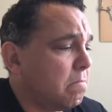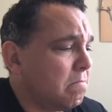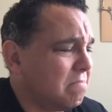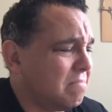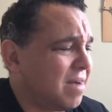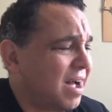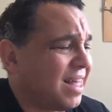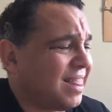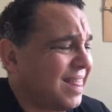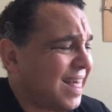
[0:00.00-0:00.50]

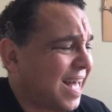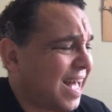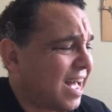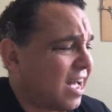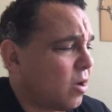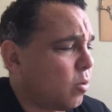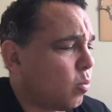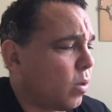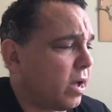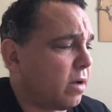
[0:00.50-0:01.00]

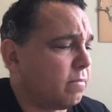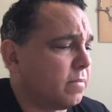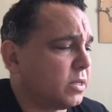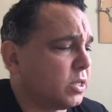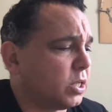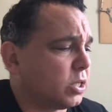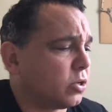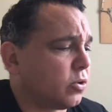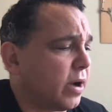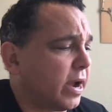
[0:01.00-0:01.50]
Mother, wailed
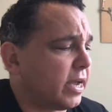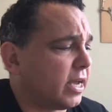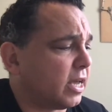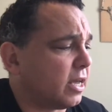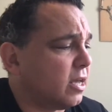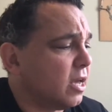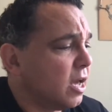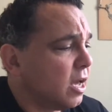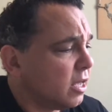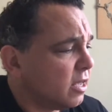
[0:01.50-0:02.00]
Mrs.
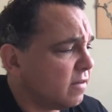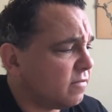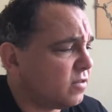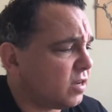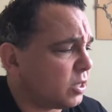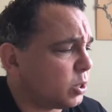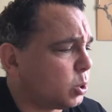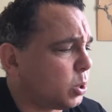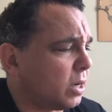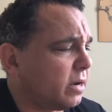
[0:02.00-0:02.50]
Cranky, you've
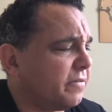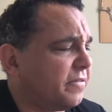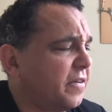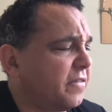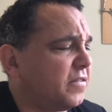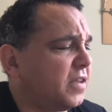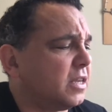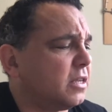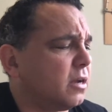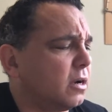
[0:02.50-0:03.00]
just drank
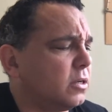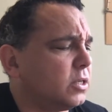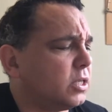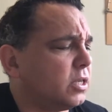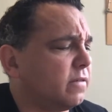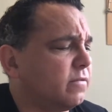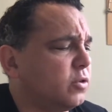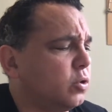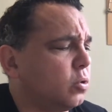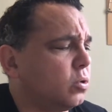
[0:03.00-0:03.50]
50 doses
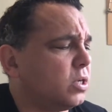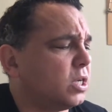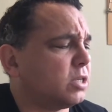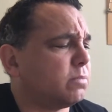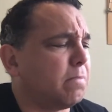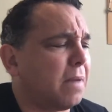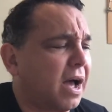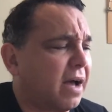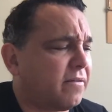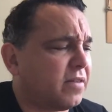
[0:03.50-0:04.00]
of George's
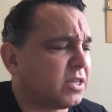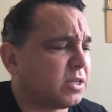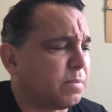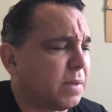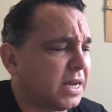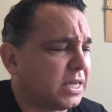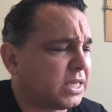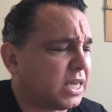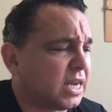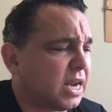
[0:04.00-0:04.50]
Marvellous
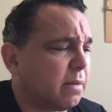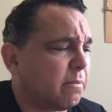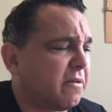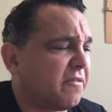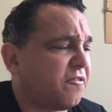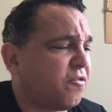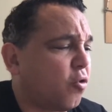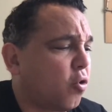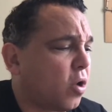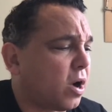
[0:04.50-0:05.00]
Medicine number
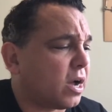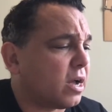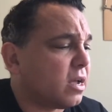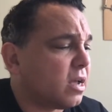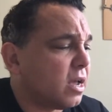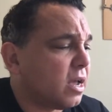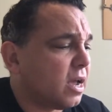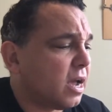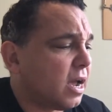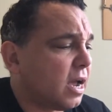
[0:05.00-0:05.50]
4,
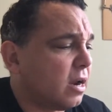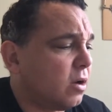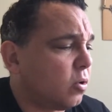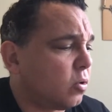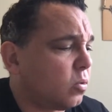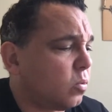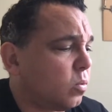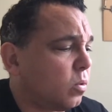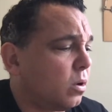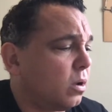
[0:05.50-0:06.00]
and
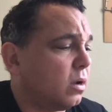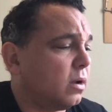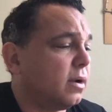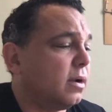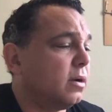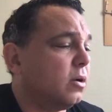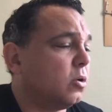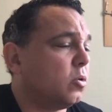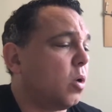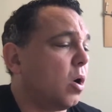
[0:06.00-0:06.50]
look
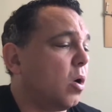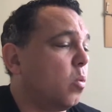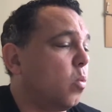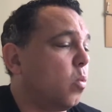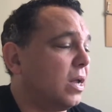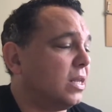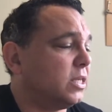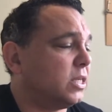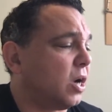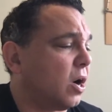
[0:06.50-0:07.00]
what
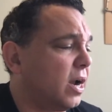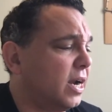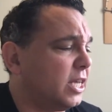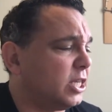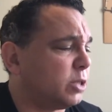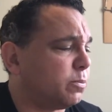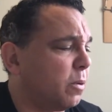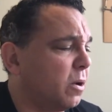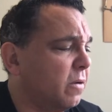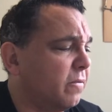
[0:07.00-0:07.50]
one tiny
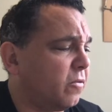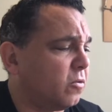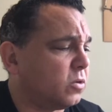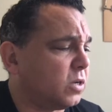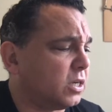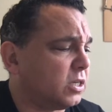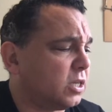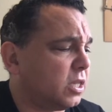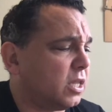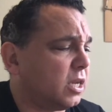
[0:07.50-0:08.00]
spoonful
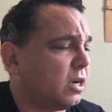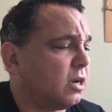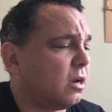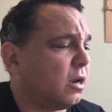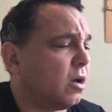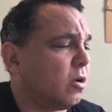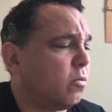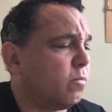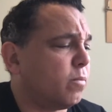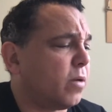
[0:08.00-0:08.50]
did to the little
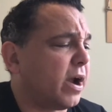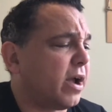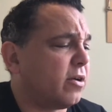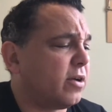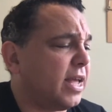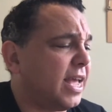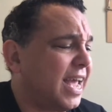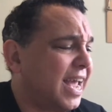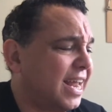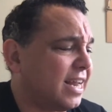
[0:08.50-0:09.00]
old
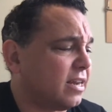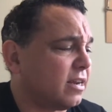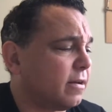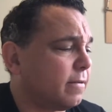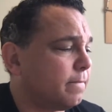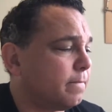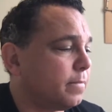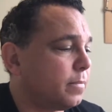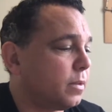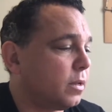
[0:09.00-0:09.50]
brown hen.
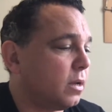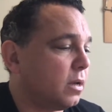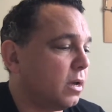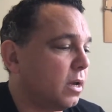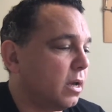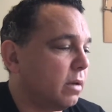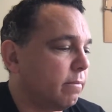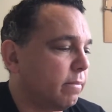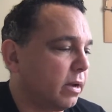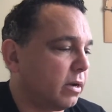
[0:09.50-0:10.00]

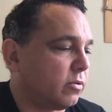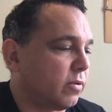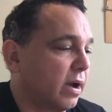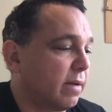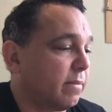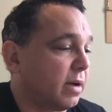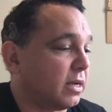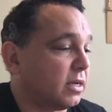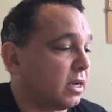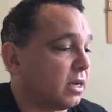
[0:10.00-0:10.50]
But
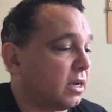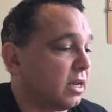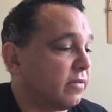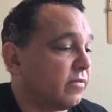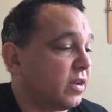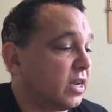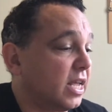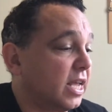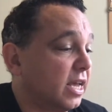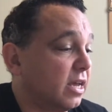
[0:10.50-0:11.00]
Grandma didn't
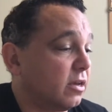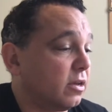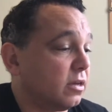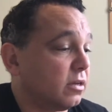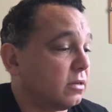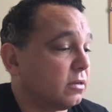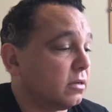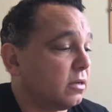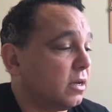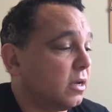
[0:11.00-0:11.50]
even hear
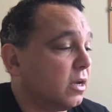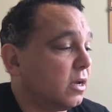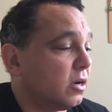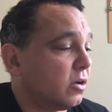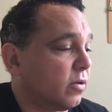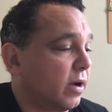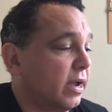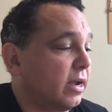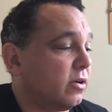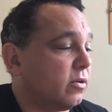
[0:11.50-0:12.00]
her.
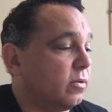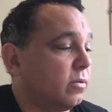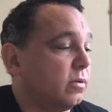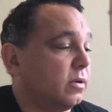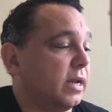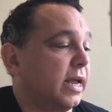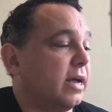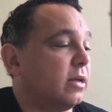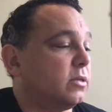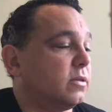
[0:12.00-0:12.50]
Great
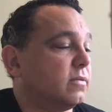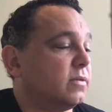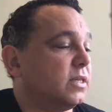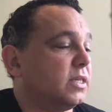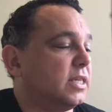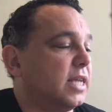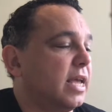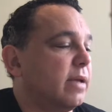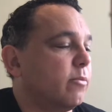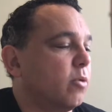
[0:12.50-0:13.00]
clouds of
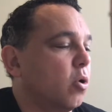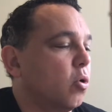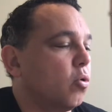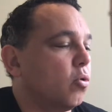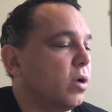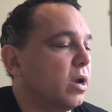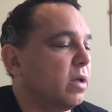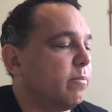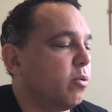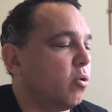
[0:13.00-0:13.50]
steam were
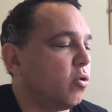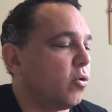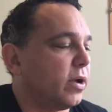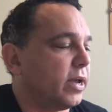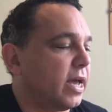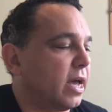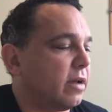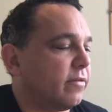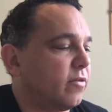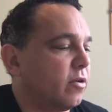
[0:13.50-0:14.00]
already pouring
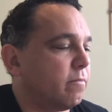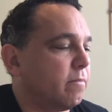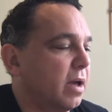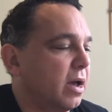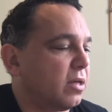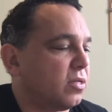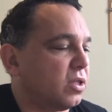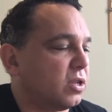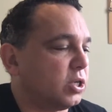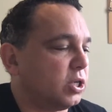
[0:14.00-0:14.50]
out of her
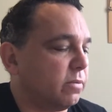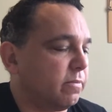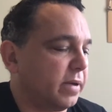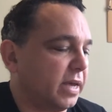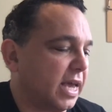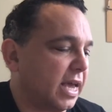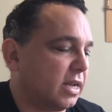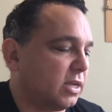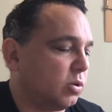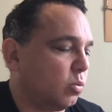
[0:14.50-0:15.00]
mouth, and she
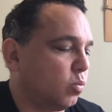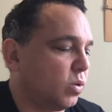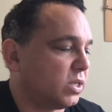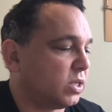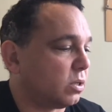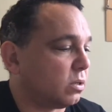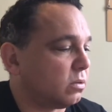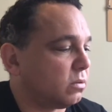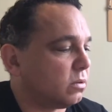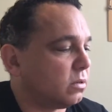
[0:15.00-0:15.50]
began to
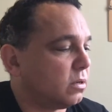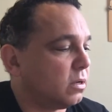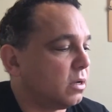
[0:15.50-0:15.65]
whistle.